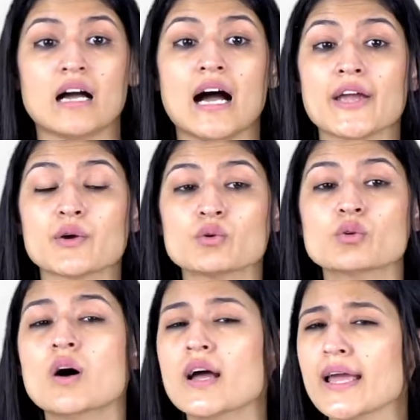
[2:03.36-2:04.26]
IO,
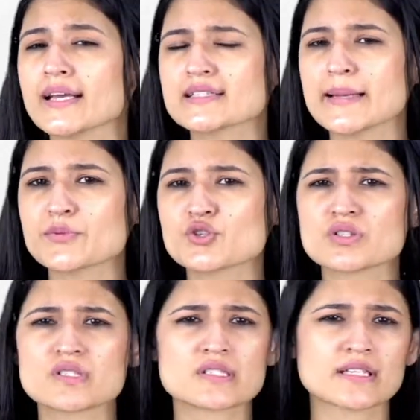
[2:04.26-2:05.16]

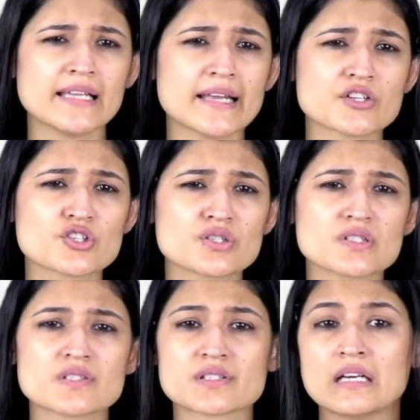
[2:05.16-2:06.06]
exceptions,
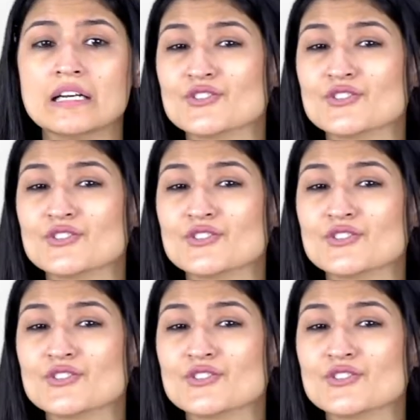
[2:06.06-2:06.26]
collections,